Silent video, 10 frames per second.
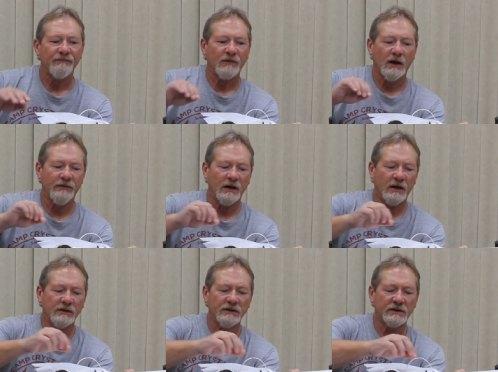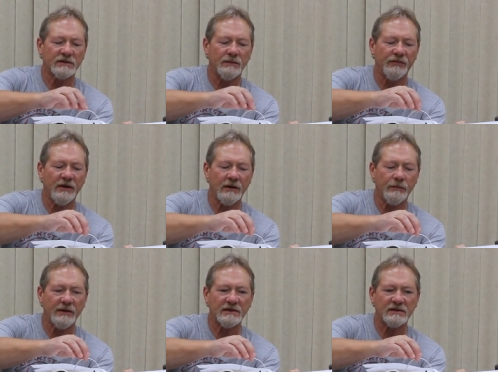And then I took some thin
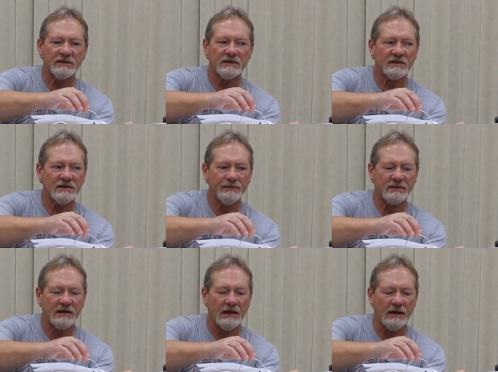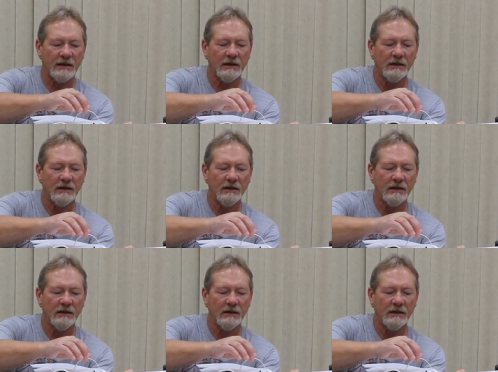pieces of zip tie,